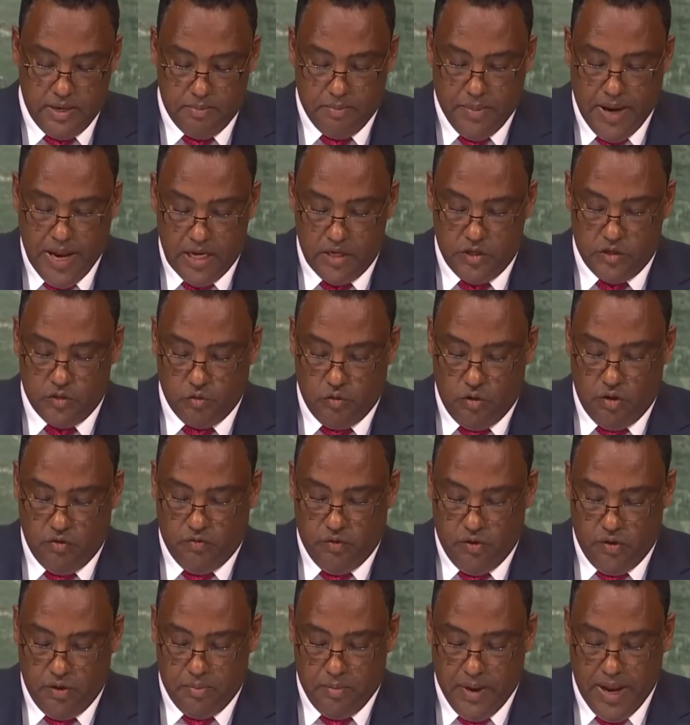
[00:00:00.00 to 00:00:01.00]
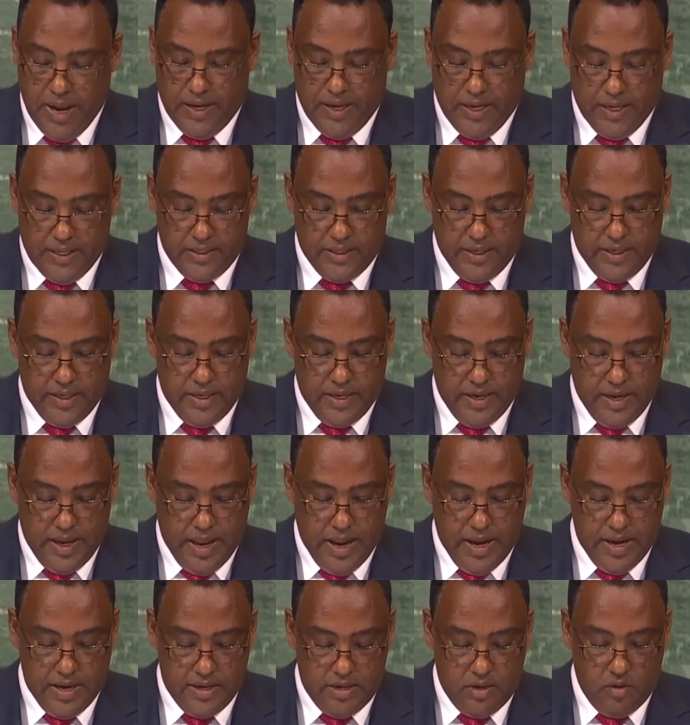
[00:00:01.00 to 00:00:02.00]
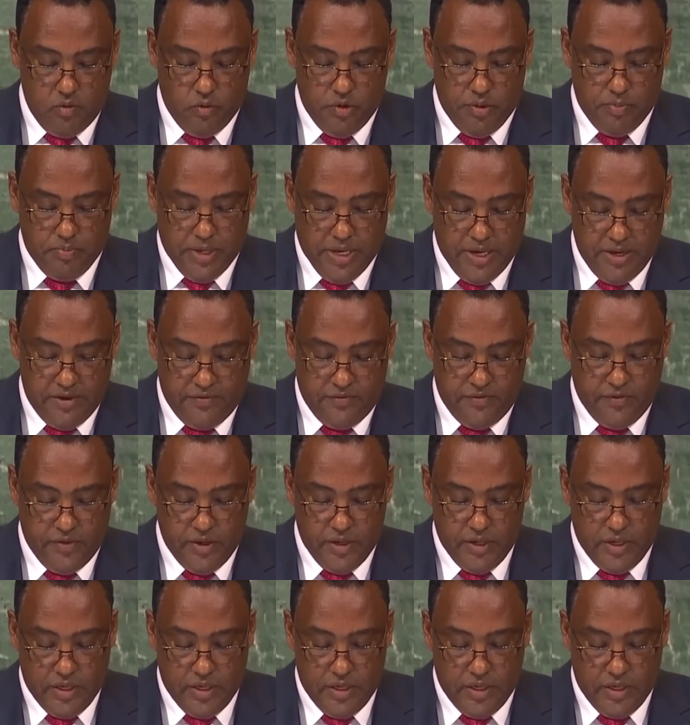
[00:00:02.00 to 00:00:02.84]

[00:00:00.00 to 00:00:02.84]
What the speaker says: a milestone for my country and we believe